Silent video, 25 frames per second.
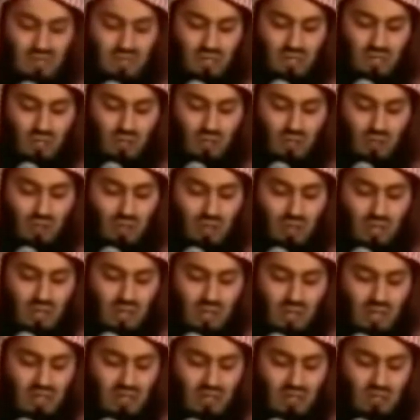So
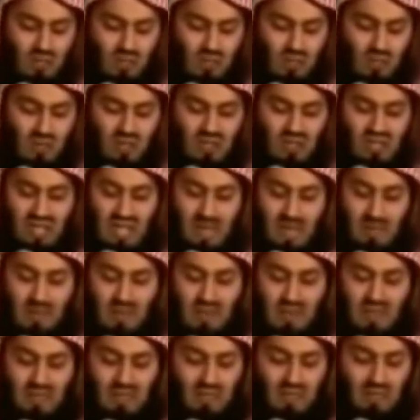this was what had
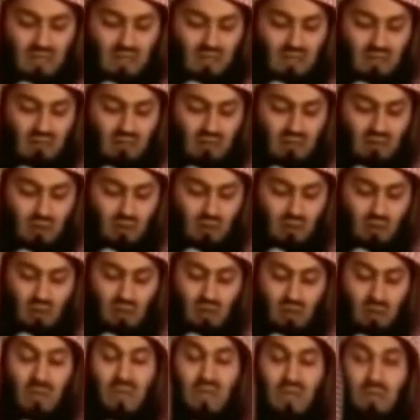happened for
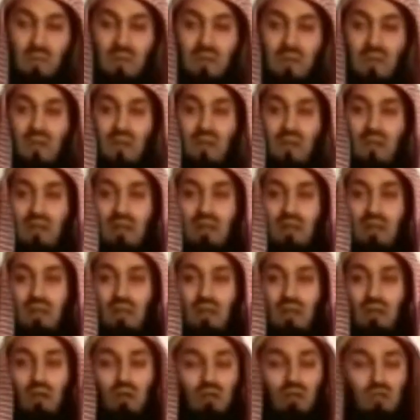the people,
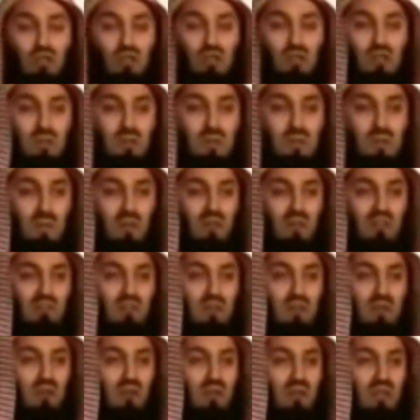or to the people
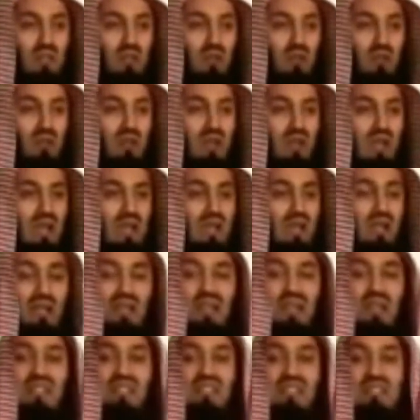of Banu
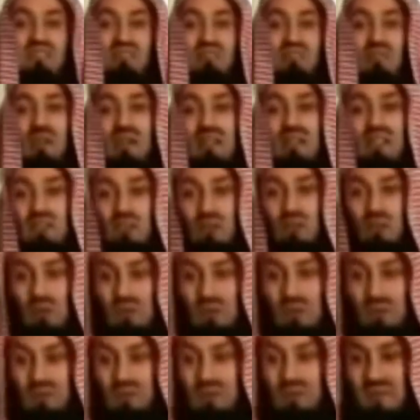Qaynuqa, a lesson for us
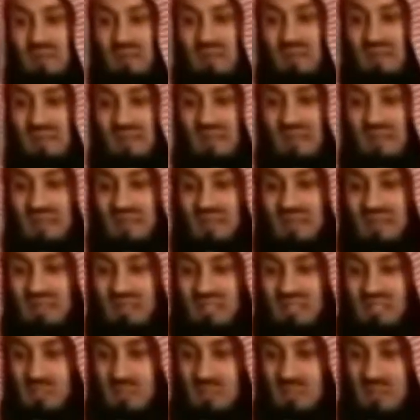all. The
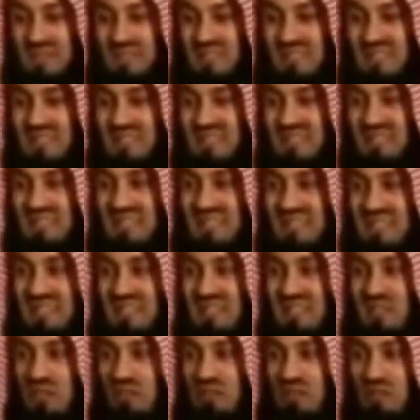respect and
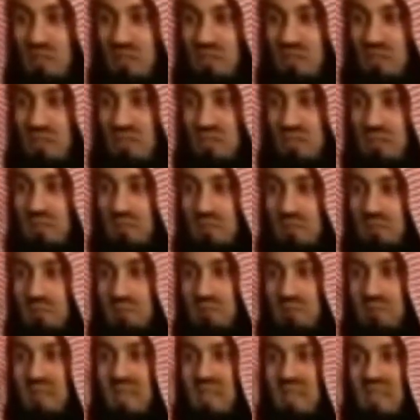dignity of a Muslim,
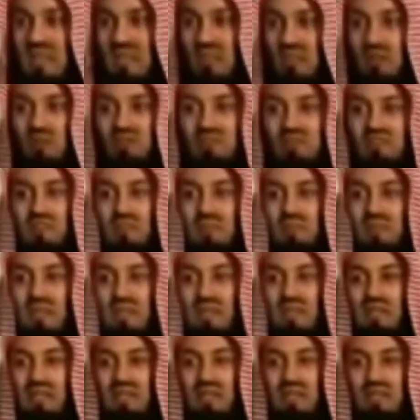male or
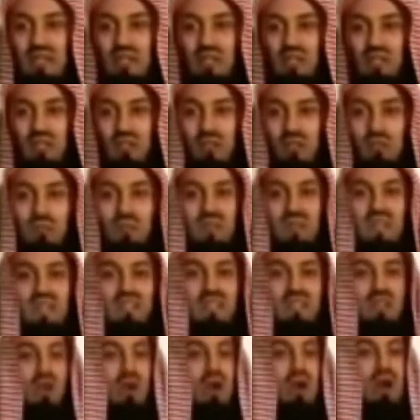female, should be
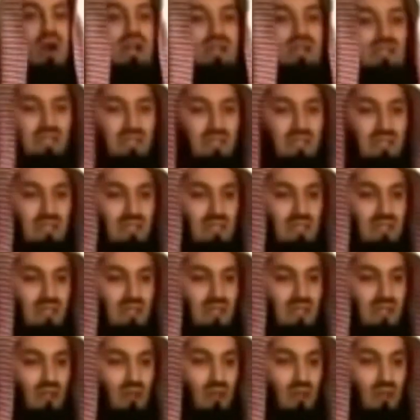at our hearts.